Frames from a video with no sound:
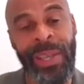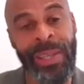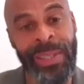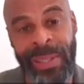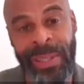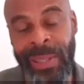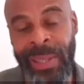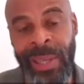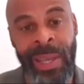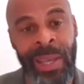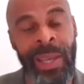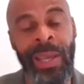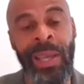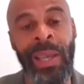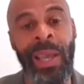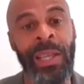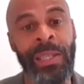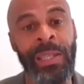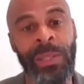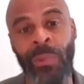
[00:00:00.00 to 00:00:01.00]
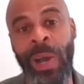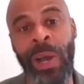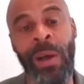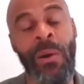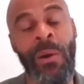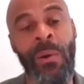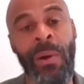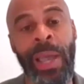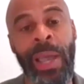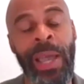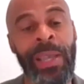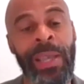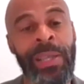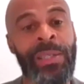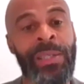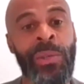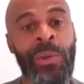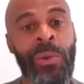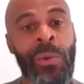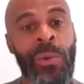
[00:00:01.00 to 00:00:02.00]
this as well
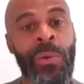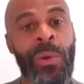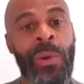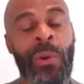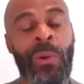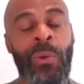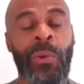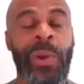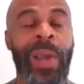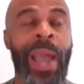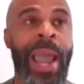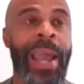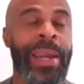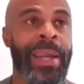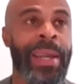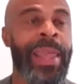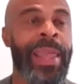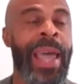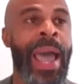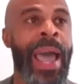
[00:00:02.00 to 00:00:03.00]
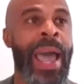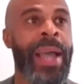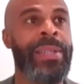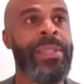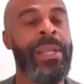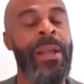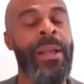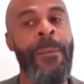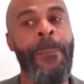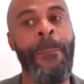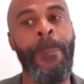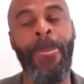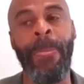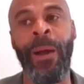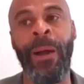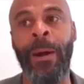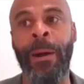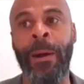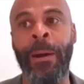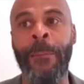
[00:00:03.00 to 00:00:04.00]
is to create that
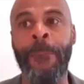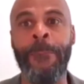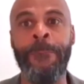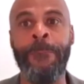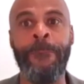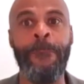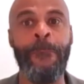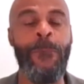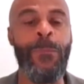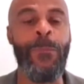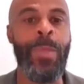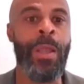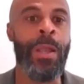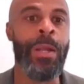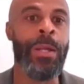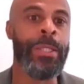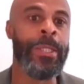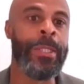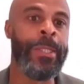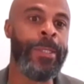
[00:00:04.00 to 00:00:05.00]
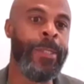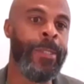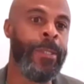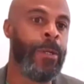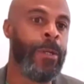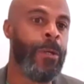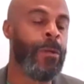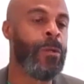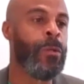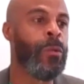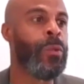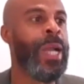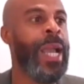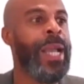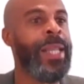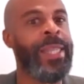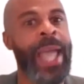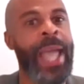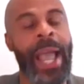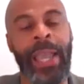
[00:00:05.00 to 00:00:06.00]
um, you know
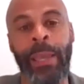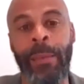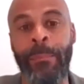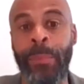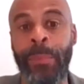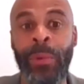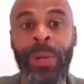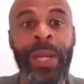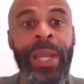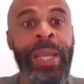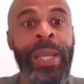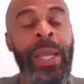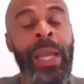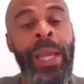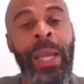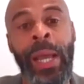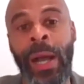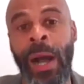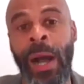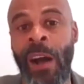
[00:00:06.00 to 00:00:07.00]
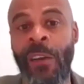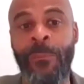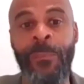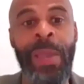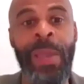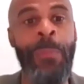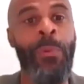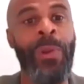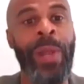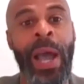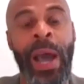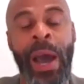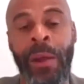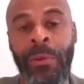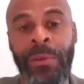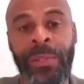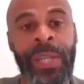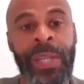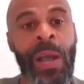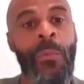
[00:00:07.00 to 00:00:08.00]
create that community of people that
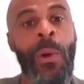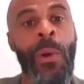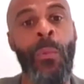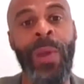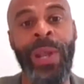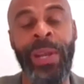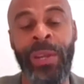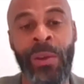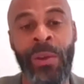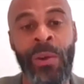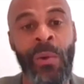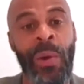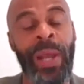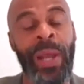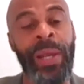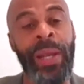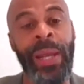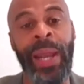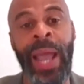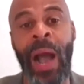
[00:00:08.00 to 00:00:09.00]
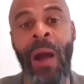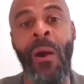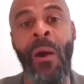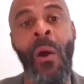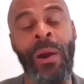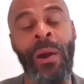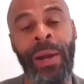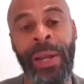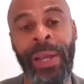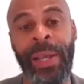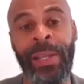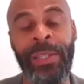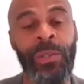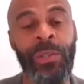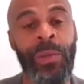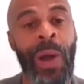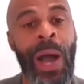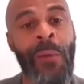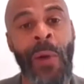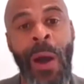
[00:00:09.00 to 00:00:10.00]
understand what we do and, and how hard it is
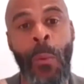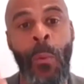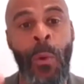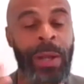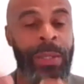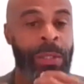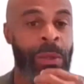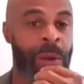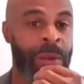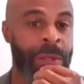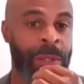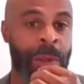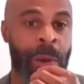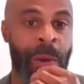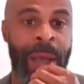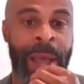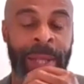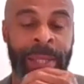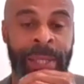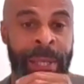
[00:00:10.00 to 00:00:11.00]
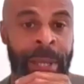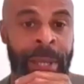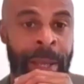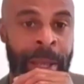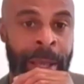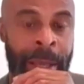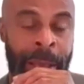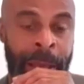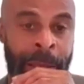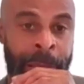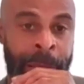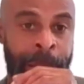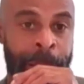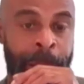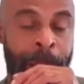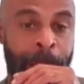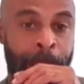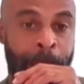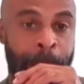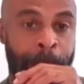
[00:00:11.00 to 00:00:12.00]
you know I, I worked also at you
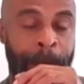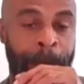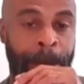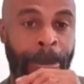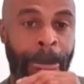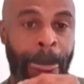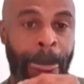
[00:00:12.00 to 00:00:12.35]
know